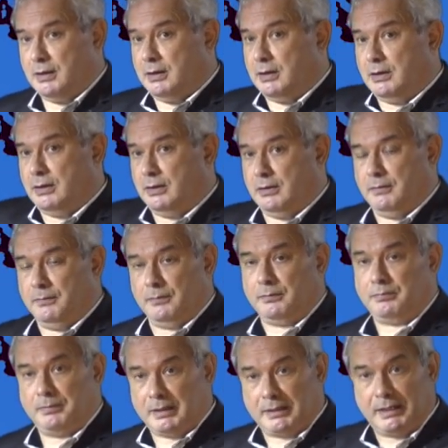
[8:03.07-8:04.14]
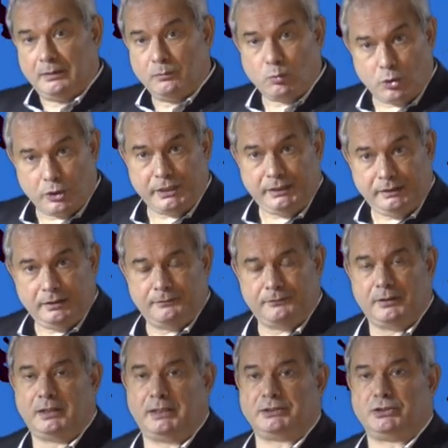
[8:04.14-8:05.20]
again, wording, if I
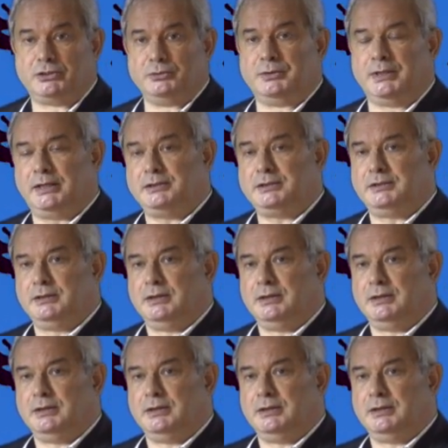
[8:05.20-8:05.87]
like to do that.